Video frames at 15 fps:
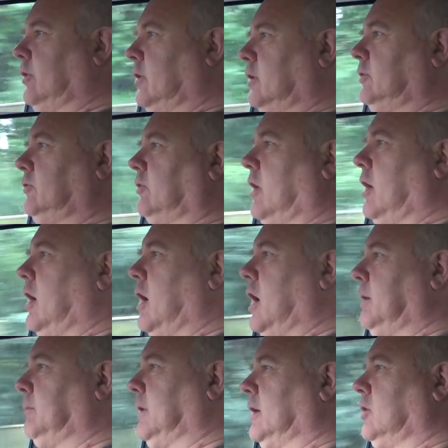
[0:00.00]
that
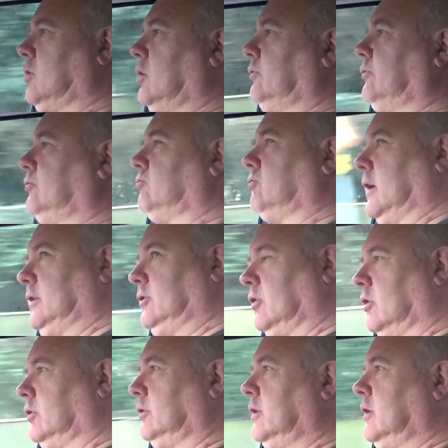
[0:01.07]
I'm going to concentrate
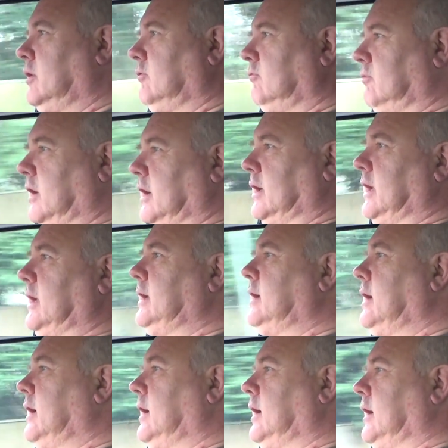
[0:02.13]
on really
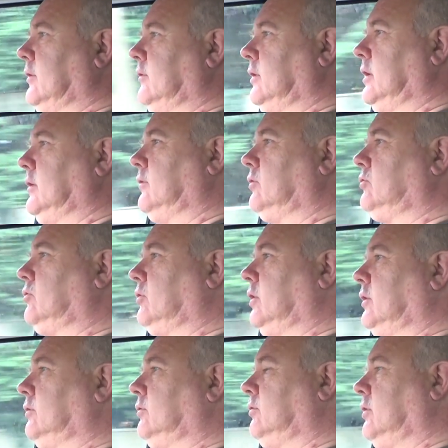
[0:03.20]
in
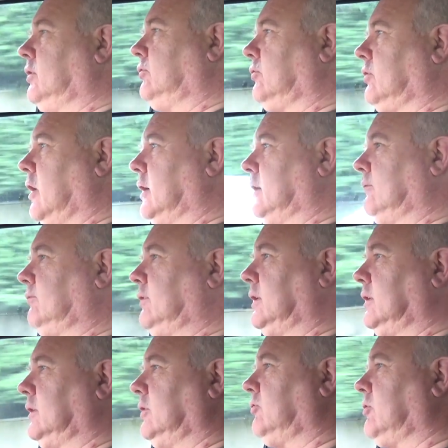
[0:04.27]
this kind of
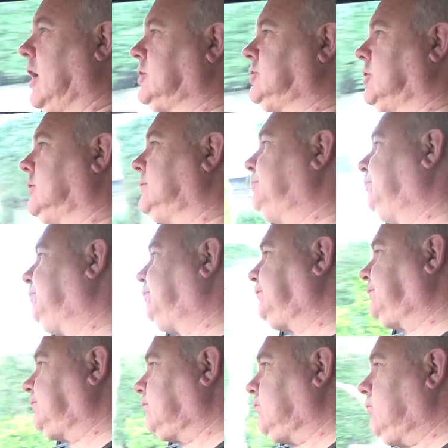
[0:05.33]
little discussion,
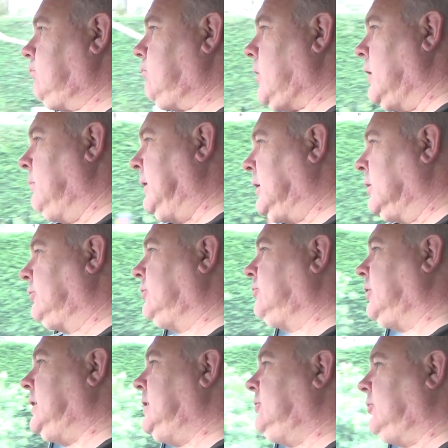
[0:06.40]
because
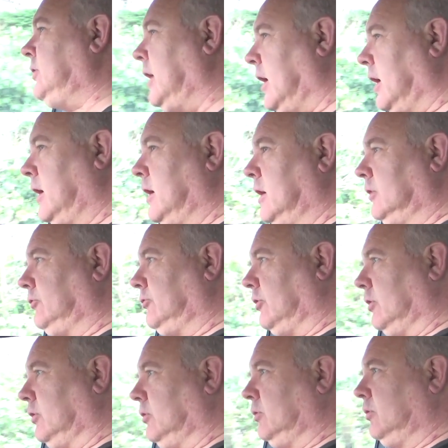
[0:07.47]
it's easier
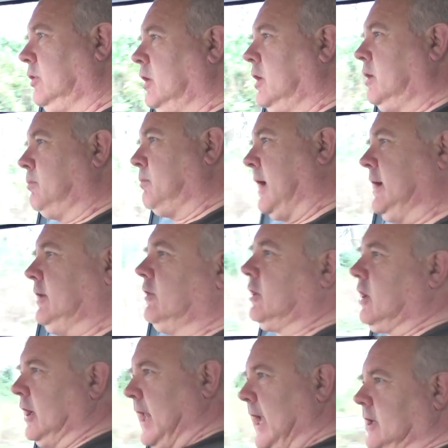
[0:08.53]
to make the
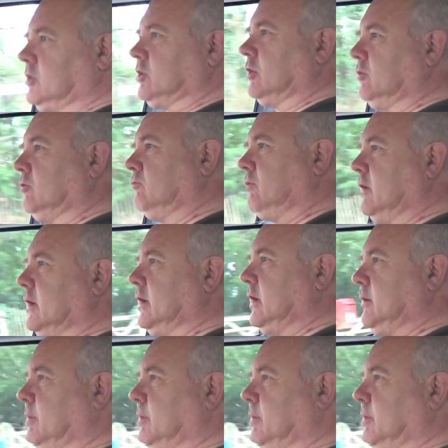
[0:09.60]
connection really